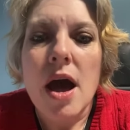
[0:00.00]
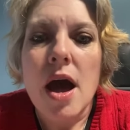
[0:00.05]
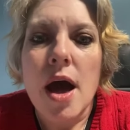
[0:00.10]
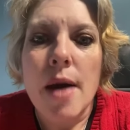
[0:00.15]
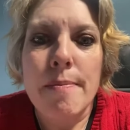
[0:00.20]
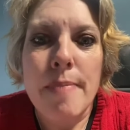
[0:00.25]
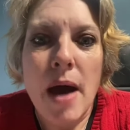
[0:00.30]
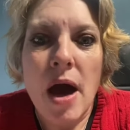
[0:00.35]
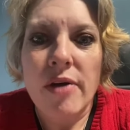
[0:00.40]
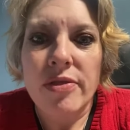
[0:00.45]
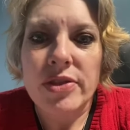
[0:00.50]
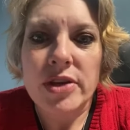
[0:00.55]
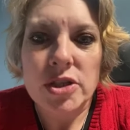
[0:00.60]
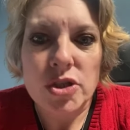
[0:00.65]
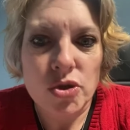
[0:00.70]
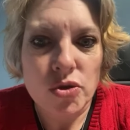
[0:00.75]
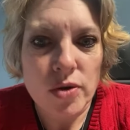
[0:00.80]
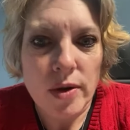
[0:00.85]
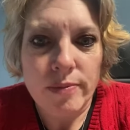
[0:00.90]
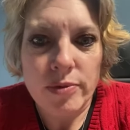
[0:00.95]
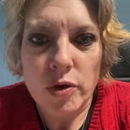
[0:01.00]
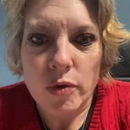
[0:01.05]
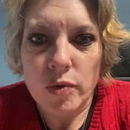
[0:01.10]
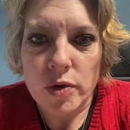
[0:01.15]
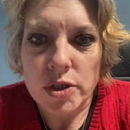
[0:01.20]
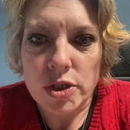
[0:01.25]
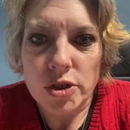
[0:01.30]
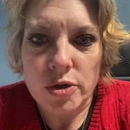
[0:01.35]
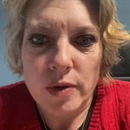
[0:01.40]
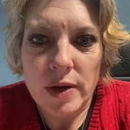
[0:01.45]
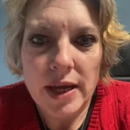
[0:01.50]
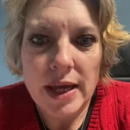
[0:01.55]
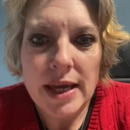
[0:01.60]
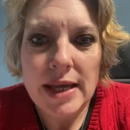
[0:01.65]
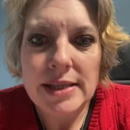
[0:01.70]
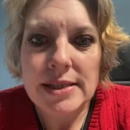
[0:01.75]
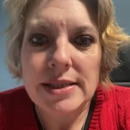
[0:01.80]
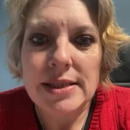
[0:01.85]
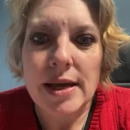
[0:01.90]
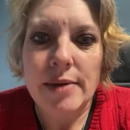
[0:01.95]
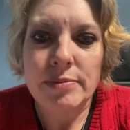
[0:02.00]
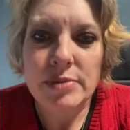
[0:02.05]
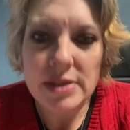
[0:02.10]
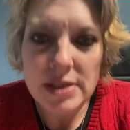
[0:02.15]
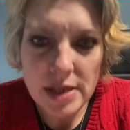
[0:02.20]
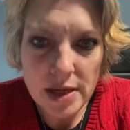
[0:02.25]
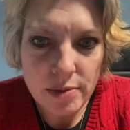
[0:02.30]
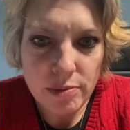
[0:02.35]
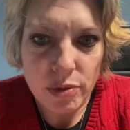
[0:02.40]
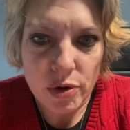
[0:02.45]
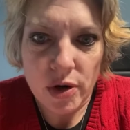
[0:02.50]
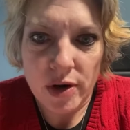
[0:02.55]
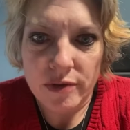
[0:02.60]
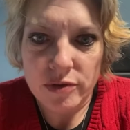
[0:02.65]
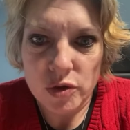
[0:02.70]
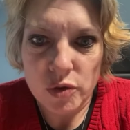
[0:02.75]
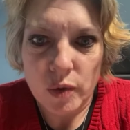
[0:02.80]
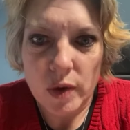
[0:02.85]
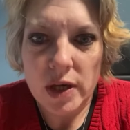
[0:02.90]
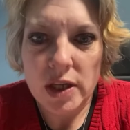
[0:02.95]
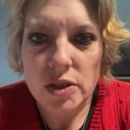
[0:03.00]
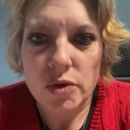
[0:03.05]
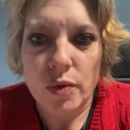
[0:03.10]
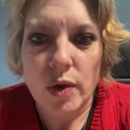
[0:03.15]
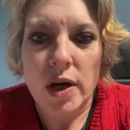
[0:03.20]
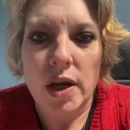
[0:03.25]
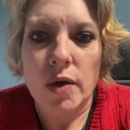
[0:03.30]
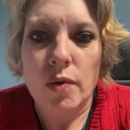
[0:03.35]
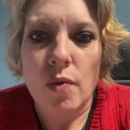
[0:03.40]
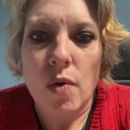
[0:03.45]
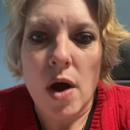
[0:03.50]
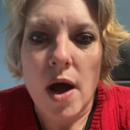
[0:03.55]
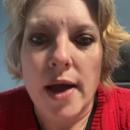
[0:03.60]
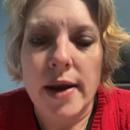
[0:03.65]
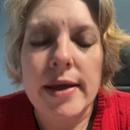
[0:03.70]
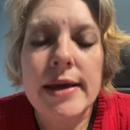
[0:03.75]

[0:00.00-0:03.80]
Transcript: about this trip that we're doing in September of 2021.